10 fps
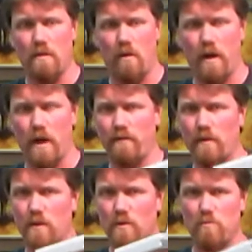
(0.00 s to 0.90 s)
All you have
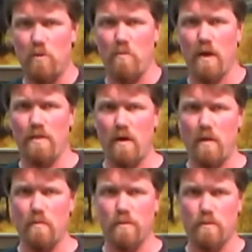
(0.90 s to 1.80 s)
to do is put my
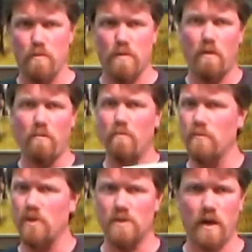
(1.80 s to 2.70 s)
thumb through there,
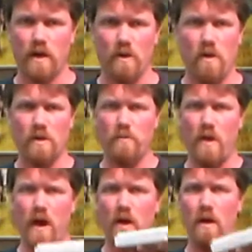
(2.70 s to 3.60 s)
just like an artist
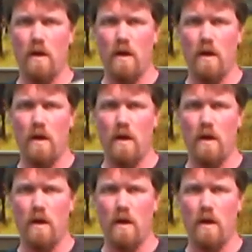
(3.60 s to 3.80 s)
palette,